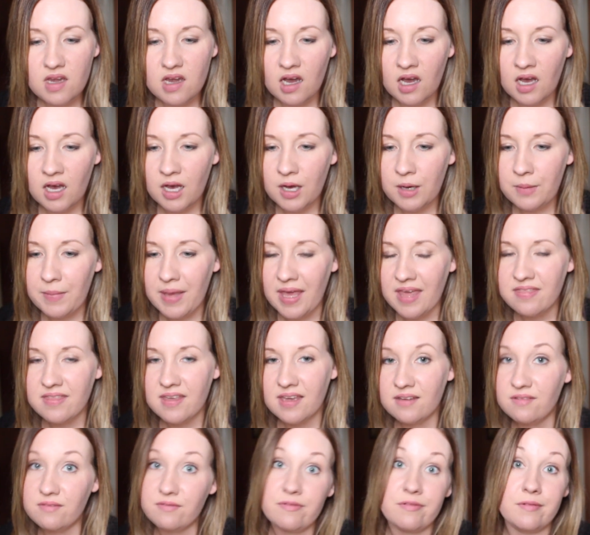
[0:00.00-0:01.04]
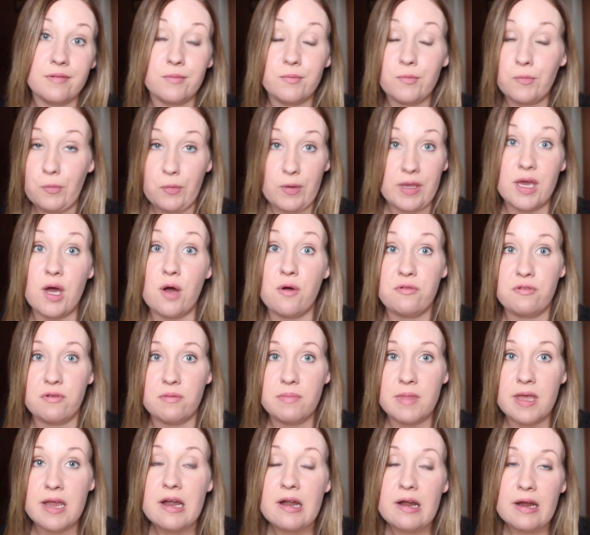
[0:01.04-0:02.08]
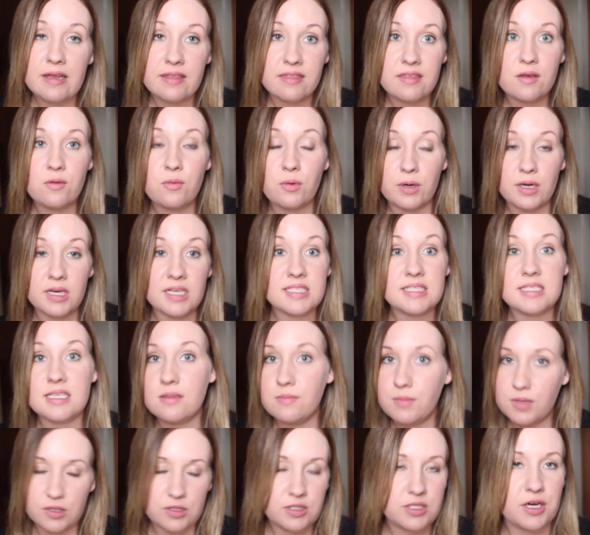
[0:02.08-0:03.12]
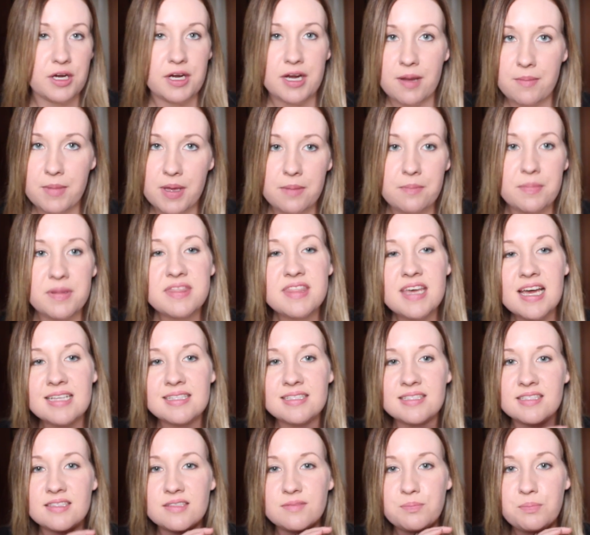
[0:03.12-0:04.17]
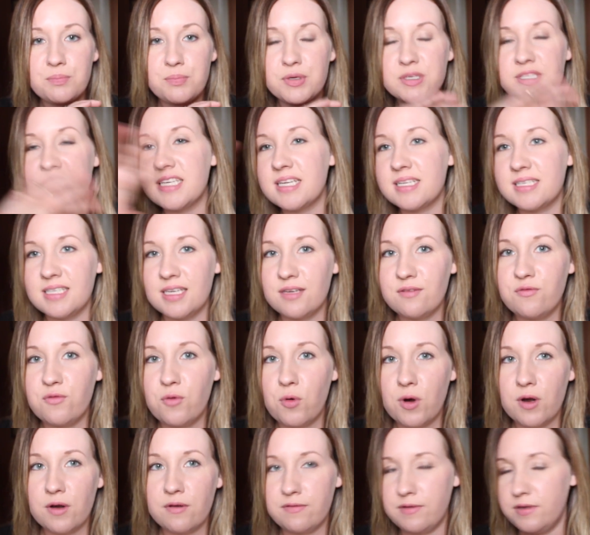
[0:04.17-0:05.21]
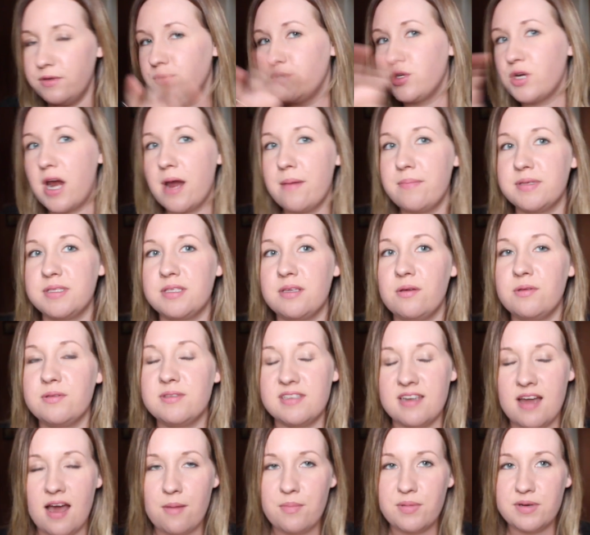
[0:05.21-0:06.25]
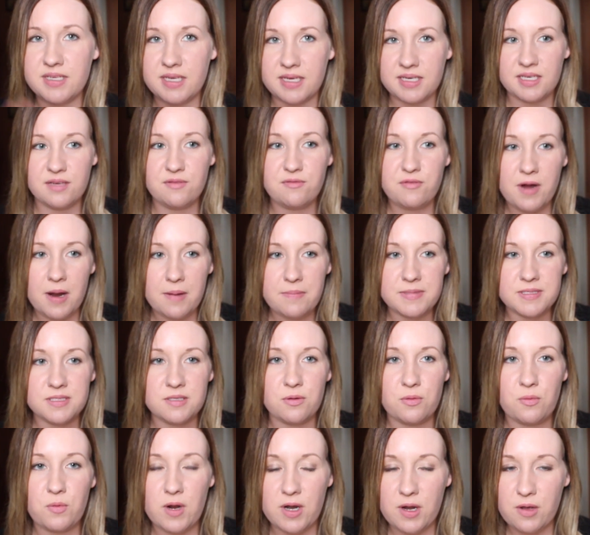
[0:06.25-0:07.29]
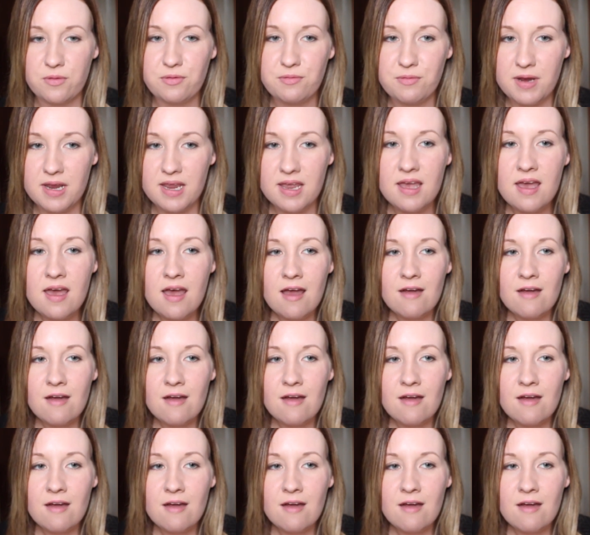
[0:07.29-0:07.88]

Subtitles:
And then we go from there. I think we're going to see the military come in, but that's predicting for future episodes, not predicting for episode 103.